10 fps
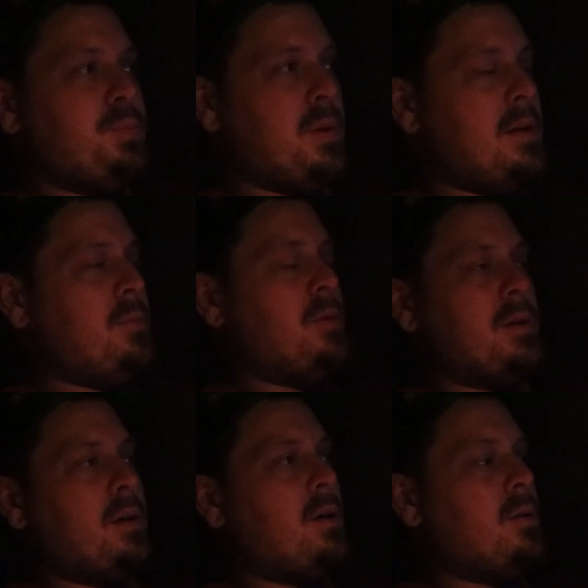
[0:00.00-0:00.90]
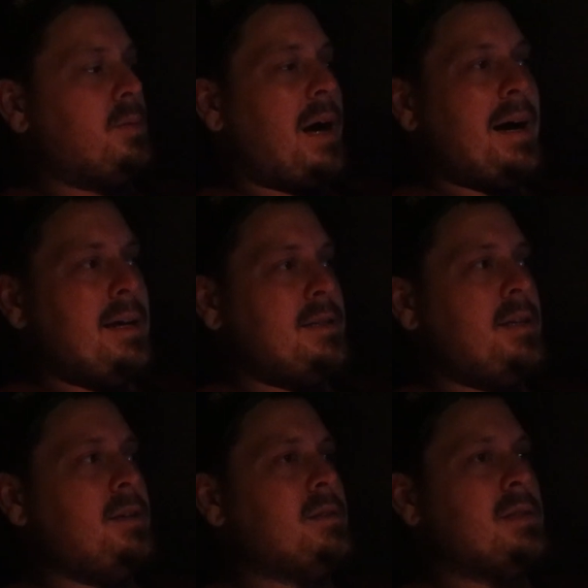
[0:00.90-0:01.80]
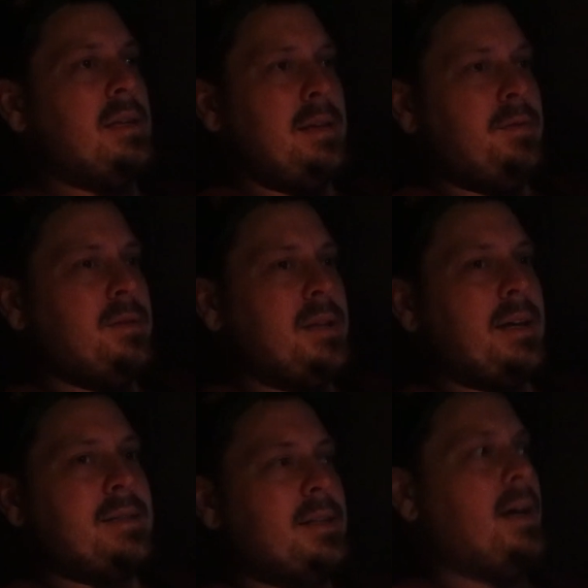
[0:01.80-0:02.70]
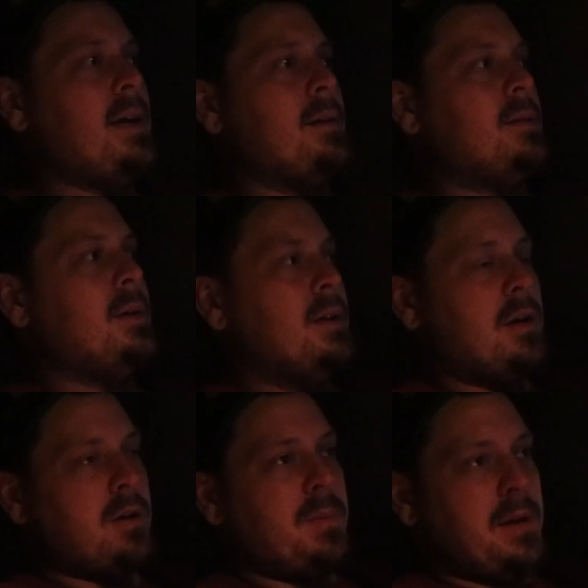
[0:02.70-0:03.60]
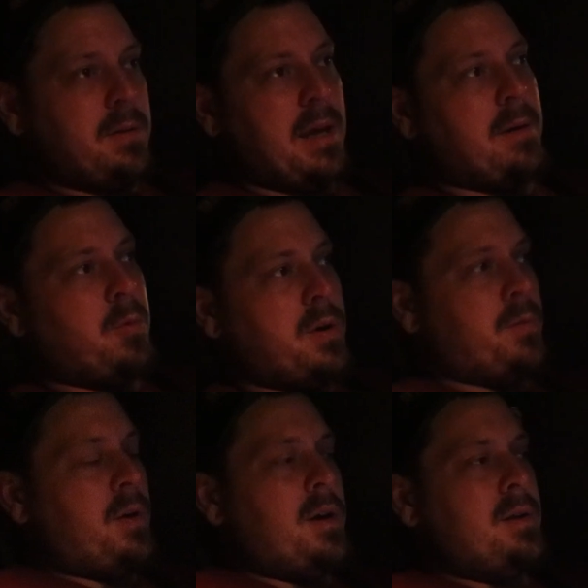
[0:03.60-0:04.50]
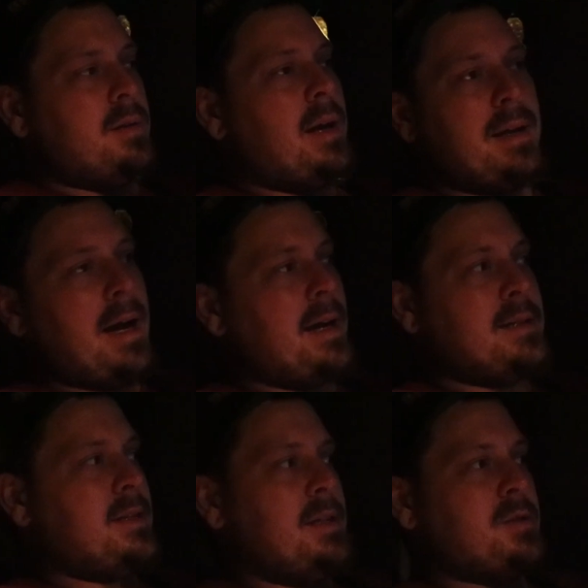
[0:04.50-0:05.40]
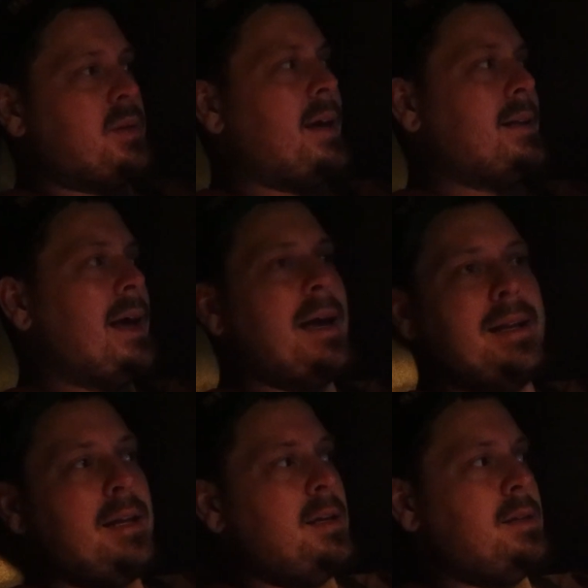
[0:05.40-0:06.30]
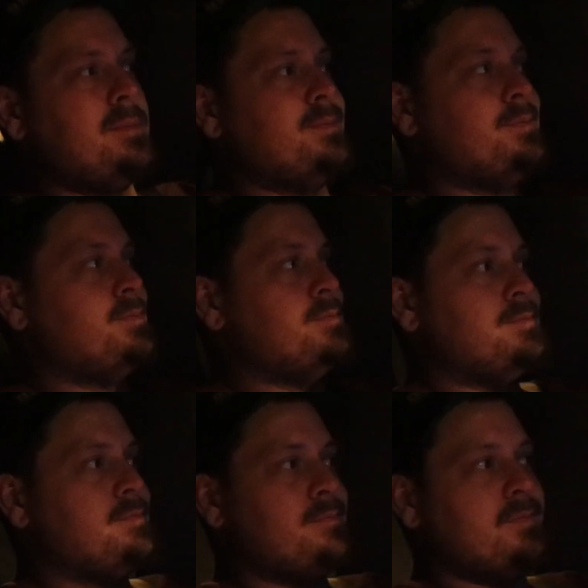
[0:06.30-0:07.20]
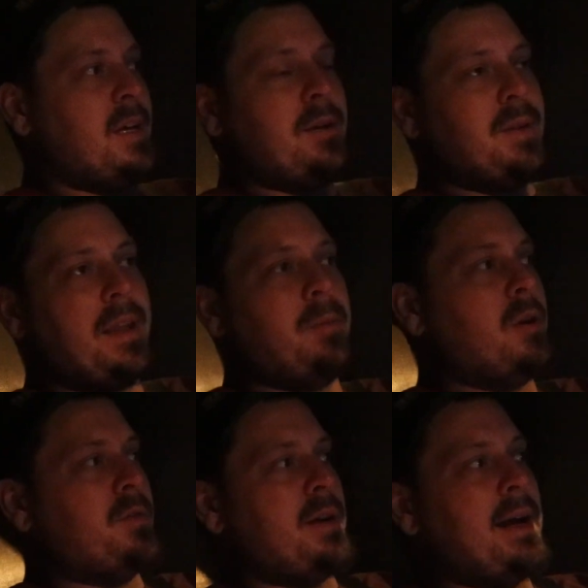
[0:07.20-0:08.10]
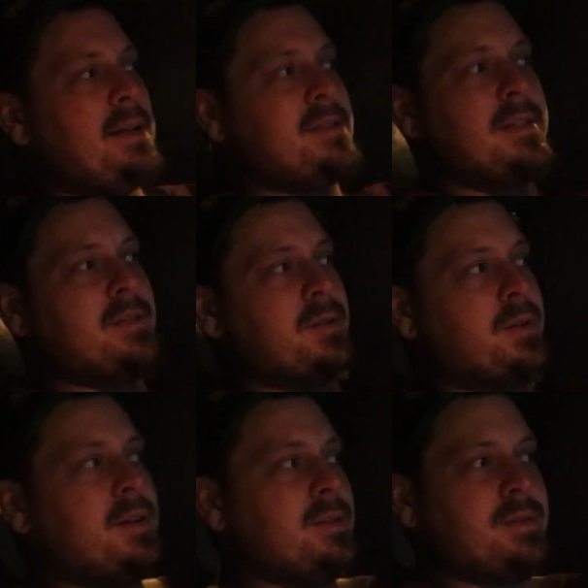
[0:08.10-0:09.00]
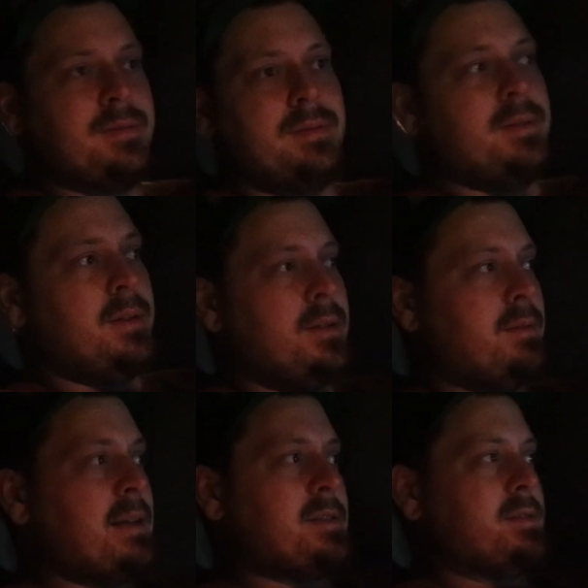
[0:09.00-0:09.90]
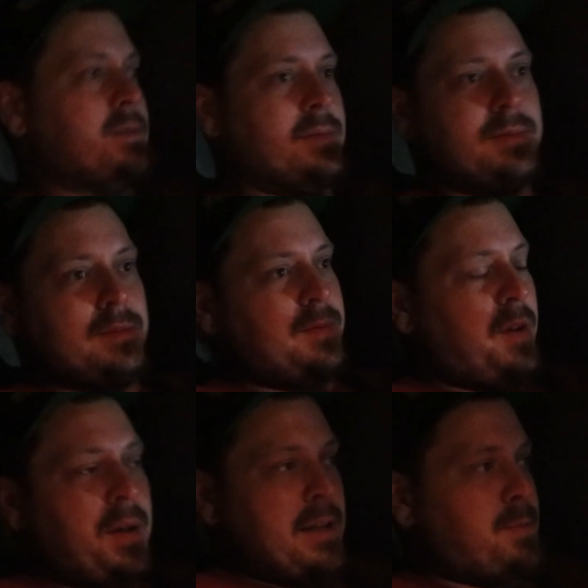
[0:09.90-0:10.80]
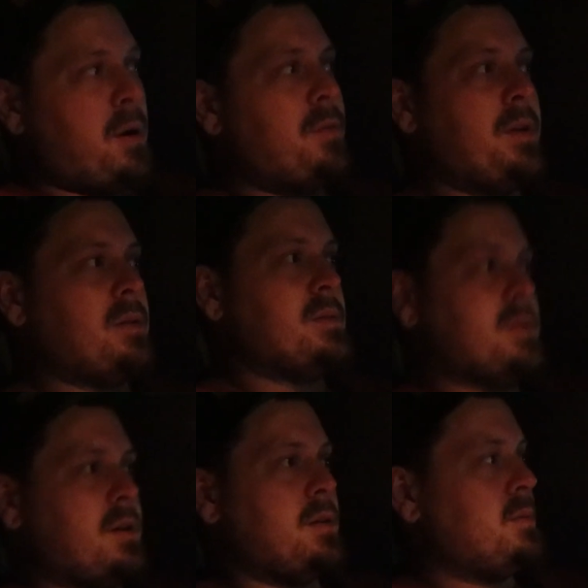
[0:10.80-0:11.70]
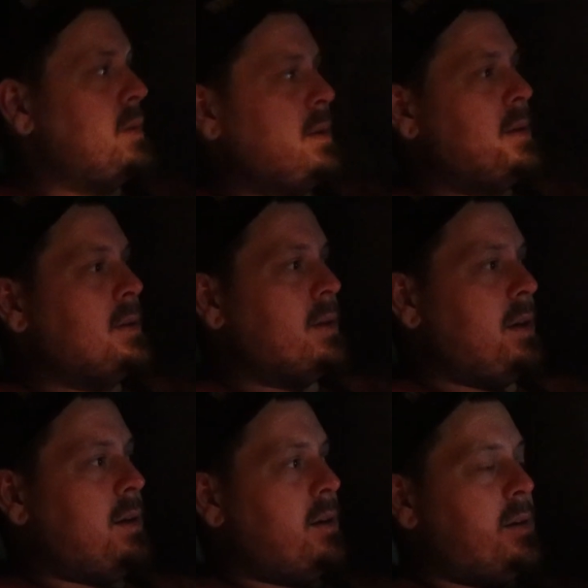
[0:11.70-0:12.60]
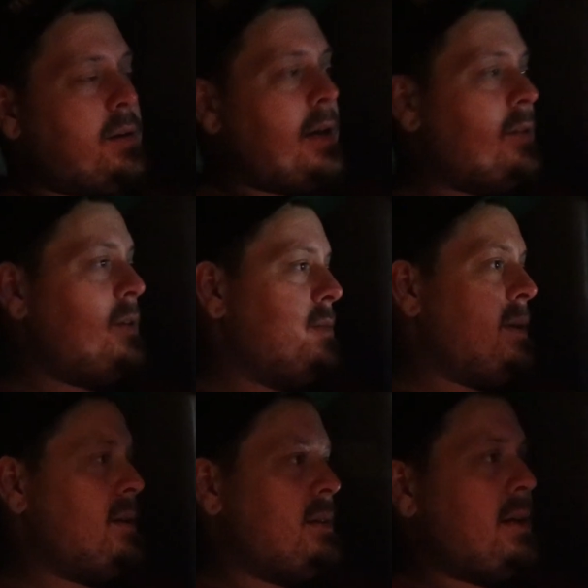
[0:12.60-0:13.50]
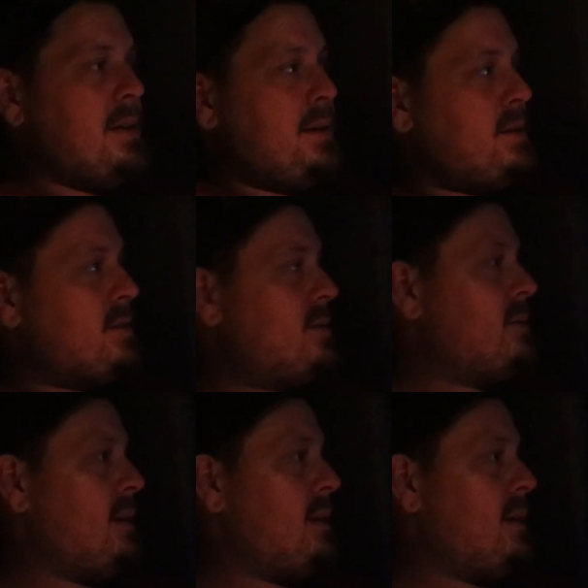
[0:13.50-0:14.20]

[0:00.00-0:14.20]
plenty more to go. The IATs, even like tonight, I only made that one run. IATs are like 90, I don't think they went over 96 degrees. That's perfect. So I don't know, man. It's